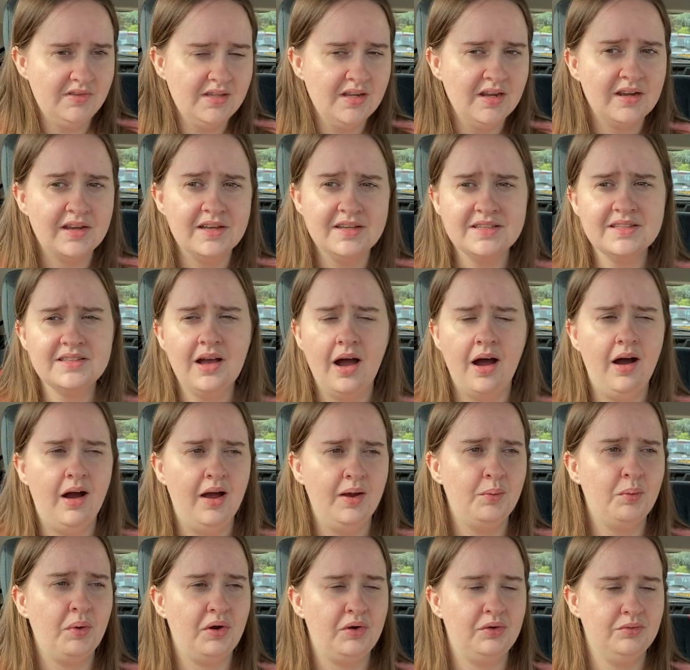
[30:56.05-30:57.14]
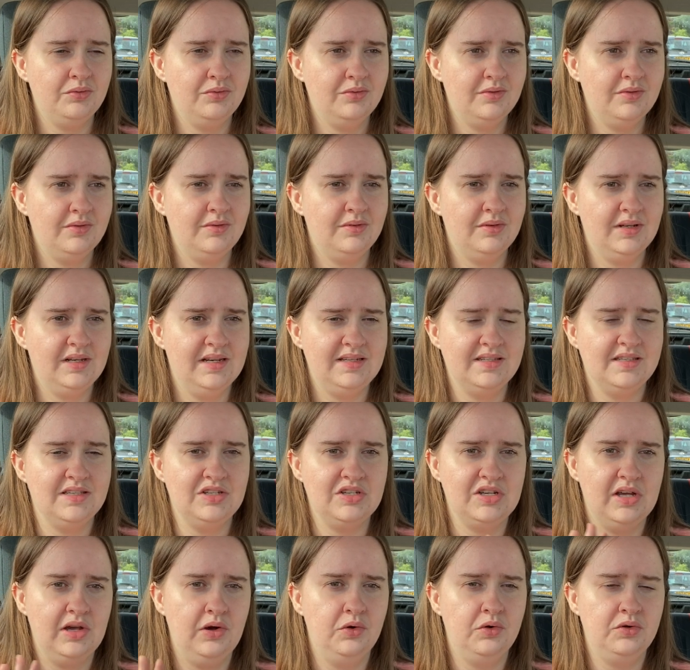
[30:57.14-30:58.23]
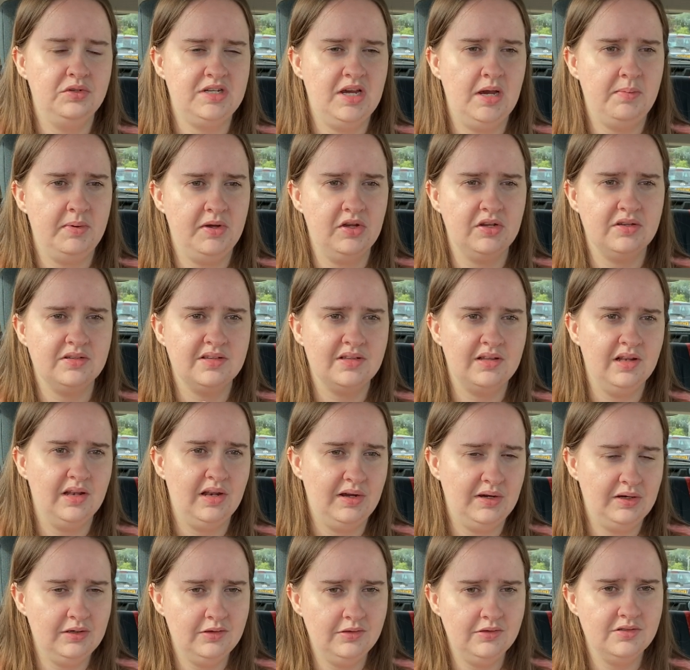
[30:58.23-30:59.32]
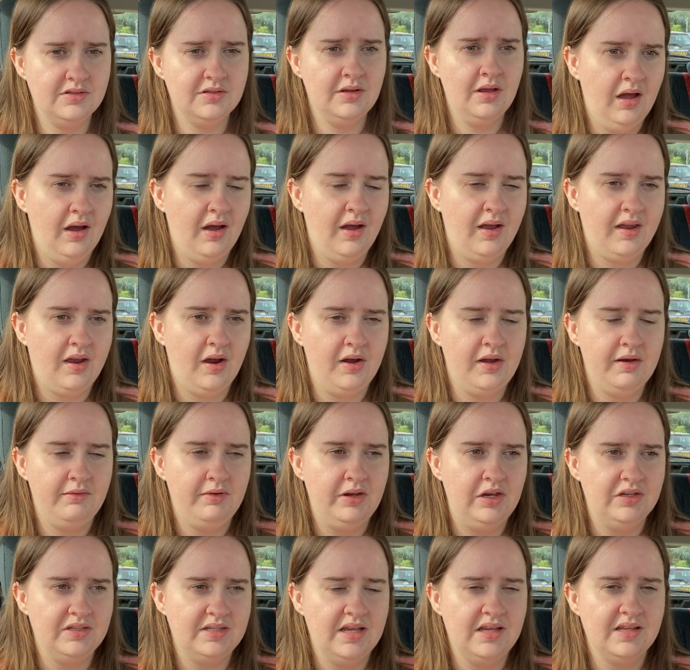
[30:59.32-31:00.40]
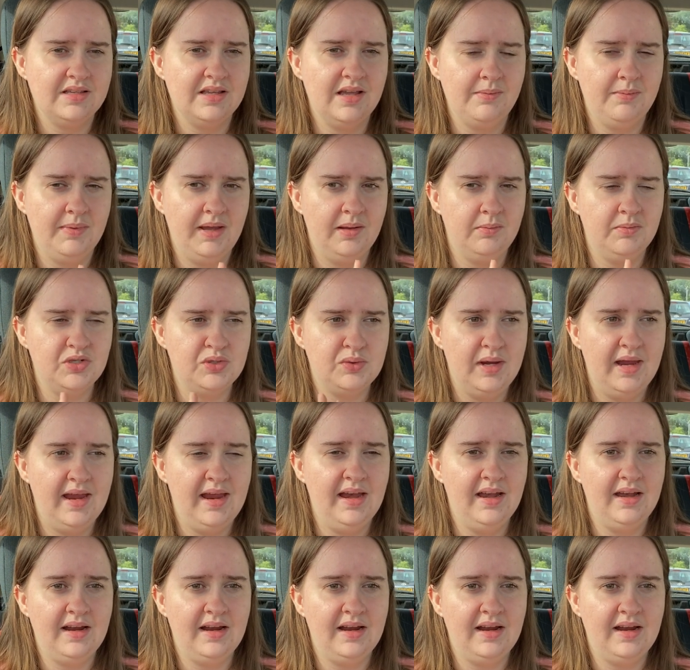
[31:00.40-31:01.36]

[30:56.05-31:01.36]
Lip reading: because I won't listen to audiobooks loads. I kind of use it as like my in-between,